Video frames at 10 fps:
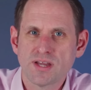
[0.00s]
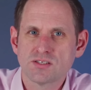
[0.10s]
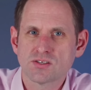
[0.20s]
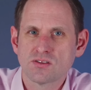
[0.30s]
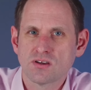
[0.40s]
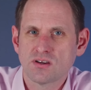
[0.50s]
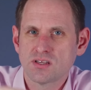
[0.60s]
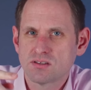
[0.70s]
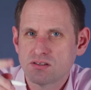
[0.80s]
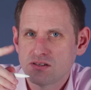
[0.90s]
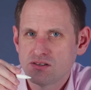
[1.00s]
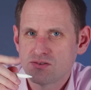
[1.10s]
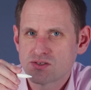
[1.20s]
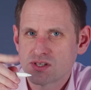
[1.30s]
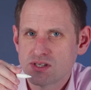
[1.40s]
way so that I can
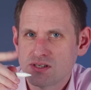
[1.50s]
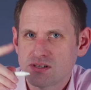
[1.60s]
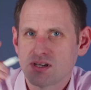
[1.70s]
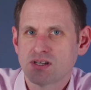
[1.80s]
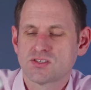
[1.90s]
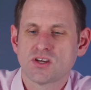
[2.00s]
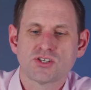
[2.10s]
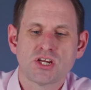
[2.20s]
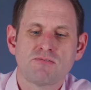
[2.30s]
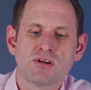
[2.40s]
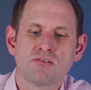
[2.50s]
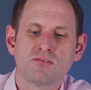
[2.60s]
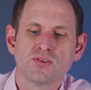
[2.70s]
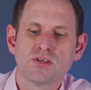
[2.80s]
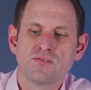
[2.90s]
use the touch area
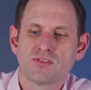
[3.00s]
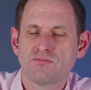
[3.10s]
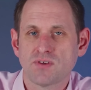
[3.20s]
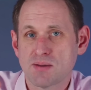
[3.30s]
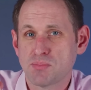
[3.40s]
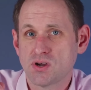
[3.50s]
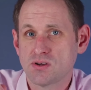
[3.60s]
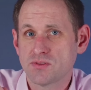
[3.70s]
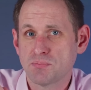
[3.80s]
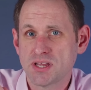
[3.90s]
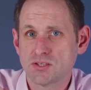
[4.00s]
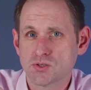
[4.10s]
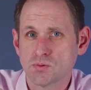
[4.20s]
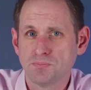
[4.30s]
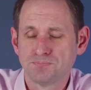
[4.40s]
on the flat part of the
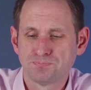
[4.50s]
pencil.